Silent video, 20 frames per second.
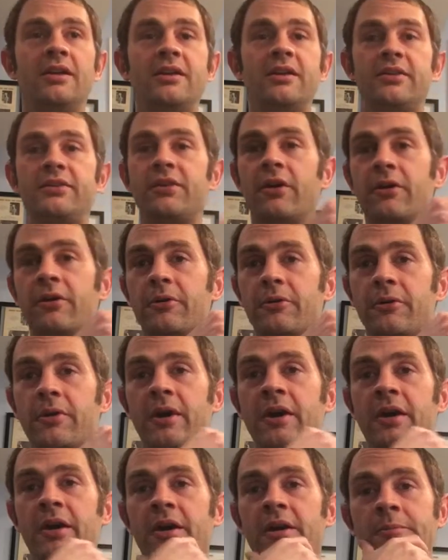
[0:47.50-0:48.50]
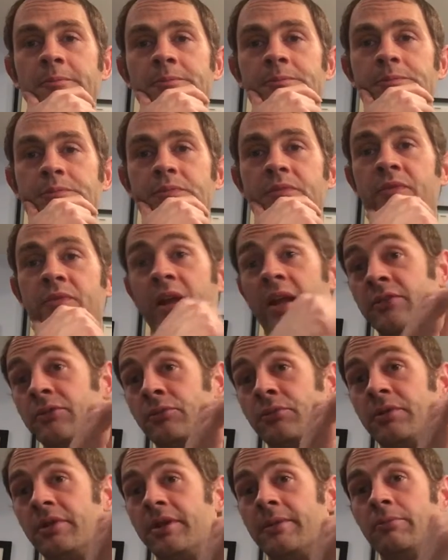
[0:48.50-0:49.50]
So that's
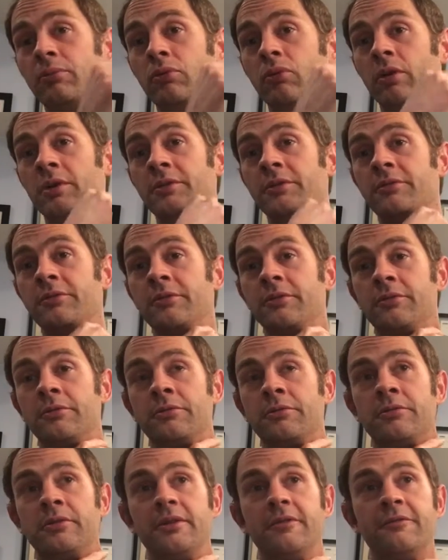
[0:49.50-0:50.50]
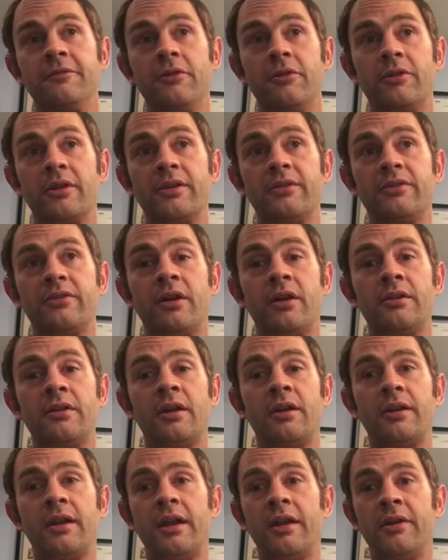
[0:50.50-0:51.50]
really important. You really focus
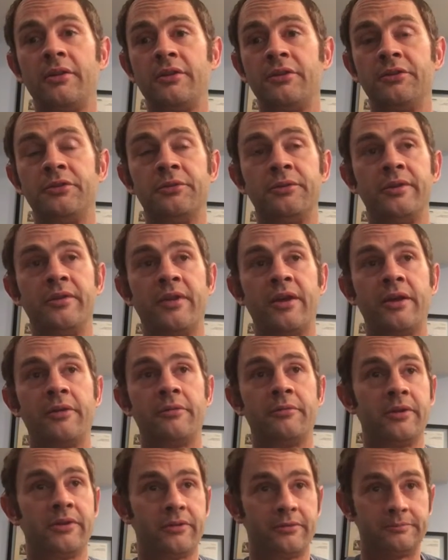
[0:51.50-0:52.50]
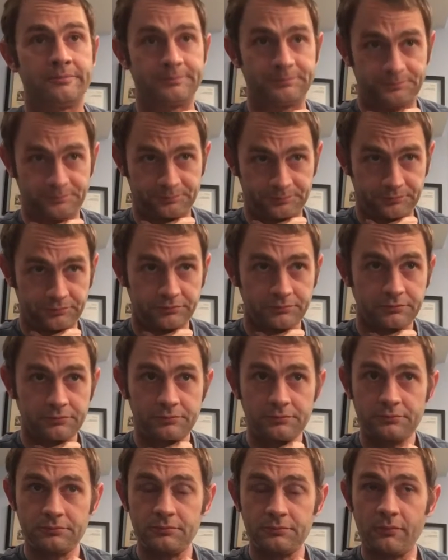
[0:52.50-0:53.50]
on how you're doing that rhythm.
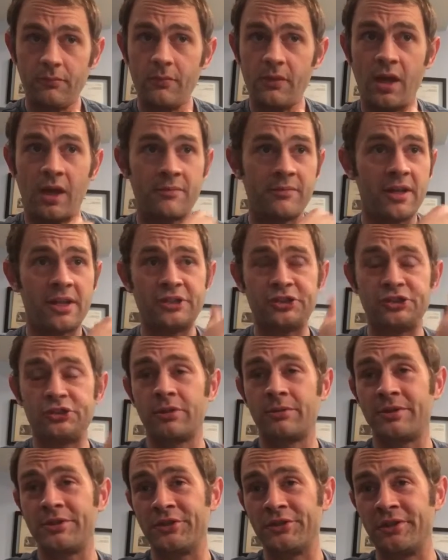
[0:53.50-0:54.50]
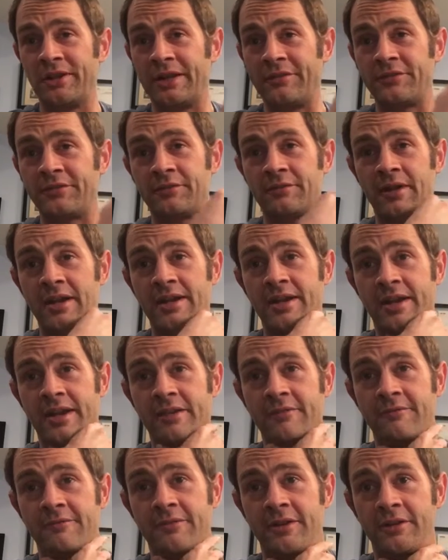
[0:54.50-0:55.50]
I'm not sure what your left and right
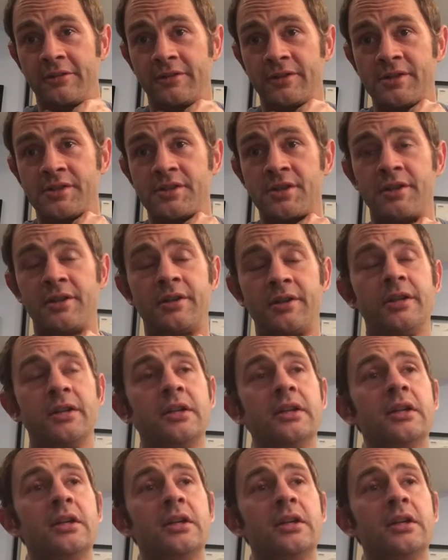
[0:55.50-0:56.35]
hand fingerings are.